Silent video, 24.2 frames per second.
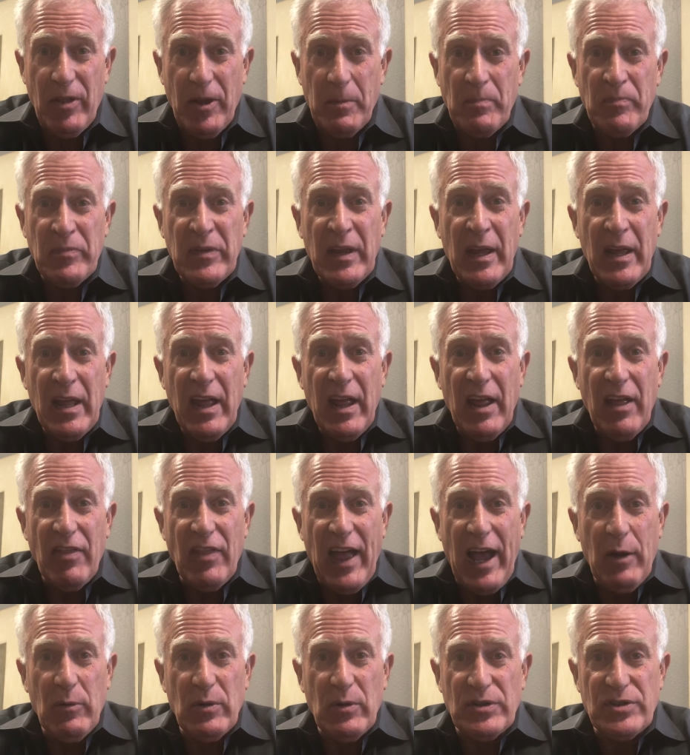them?
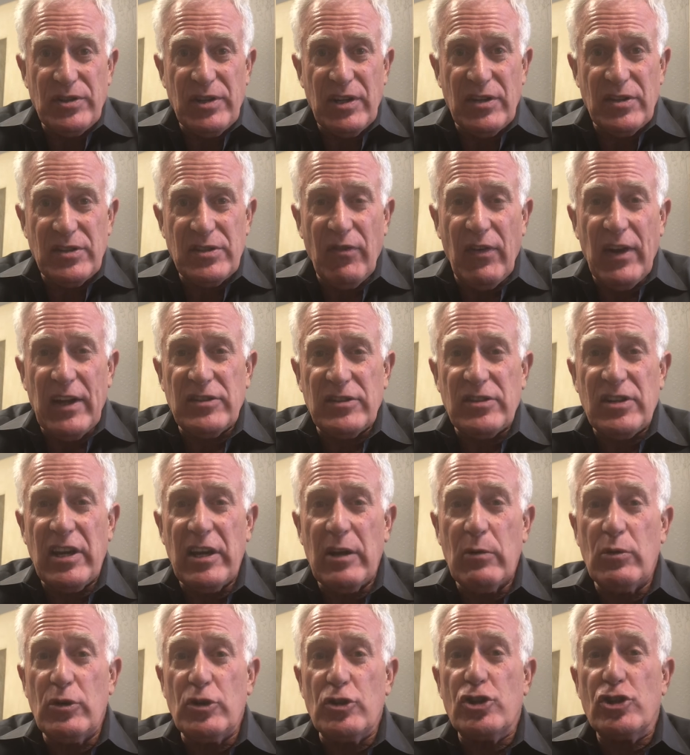That was his defense.
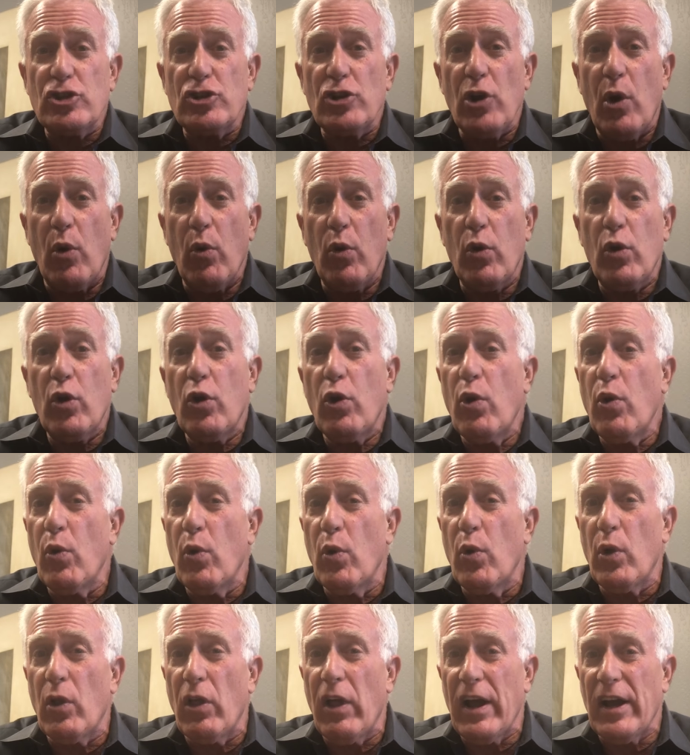He was so
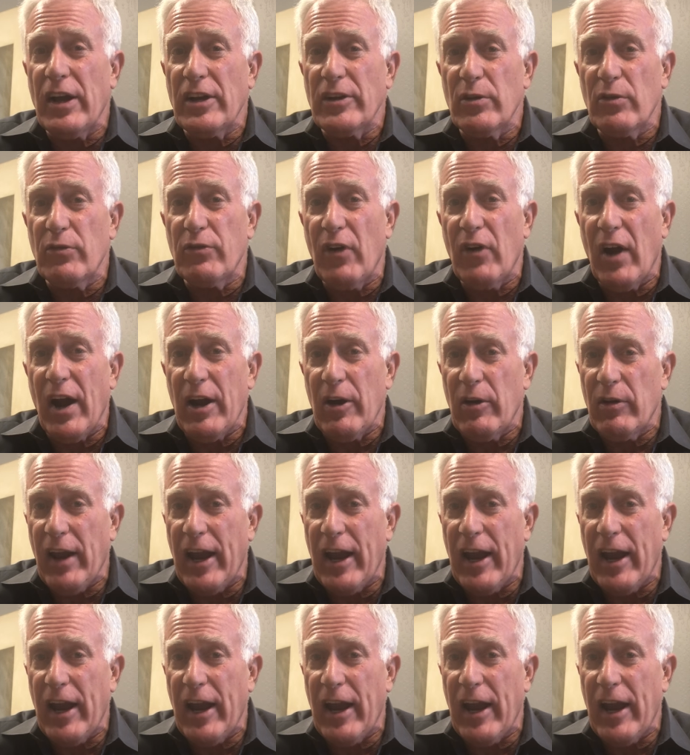cool under fire.